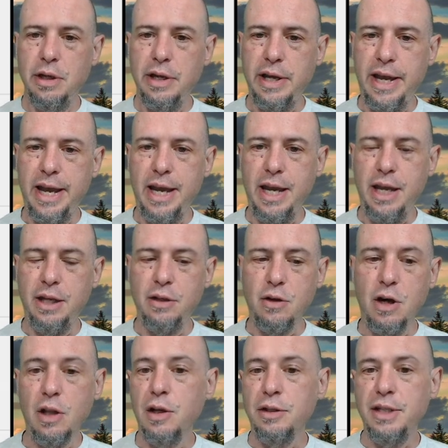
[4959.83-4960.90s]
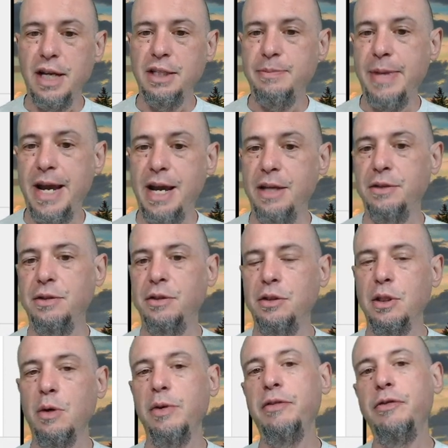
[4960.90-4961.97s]
And all our tests pass.
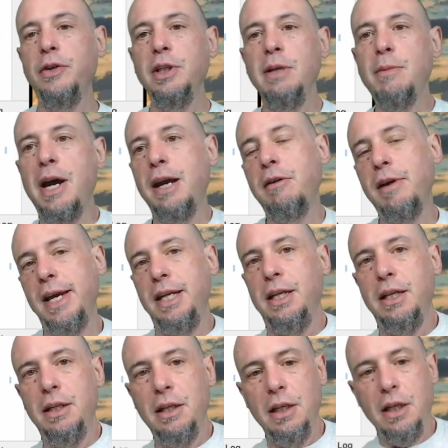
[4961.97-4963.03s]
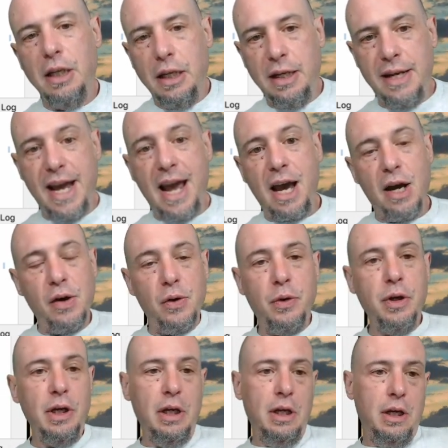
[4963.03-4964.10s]
So we've fully migrated now
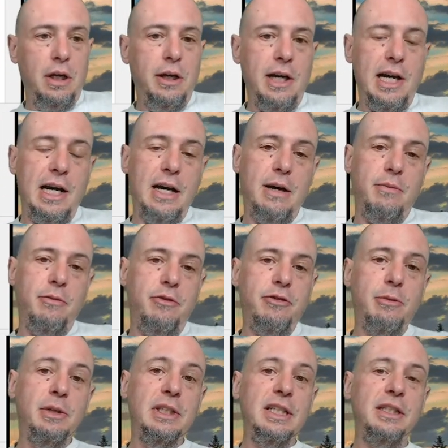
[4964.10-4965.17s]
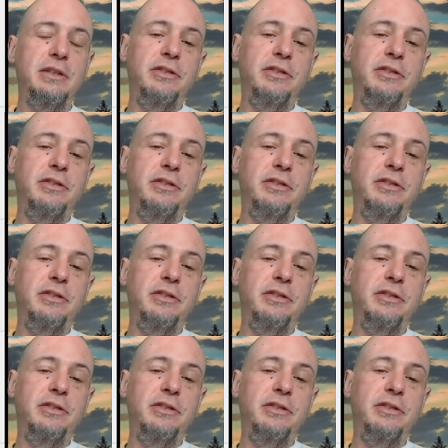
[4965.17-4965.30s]
um, from a list of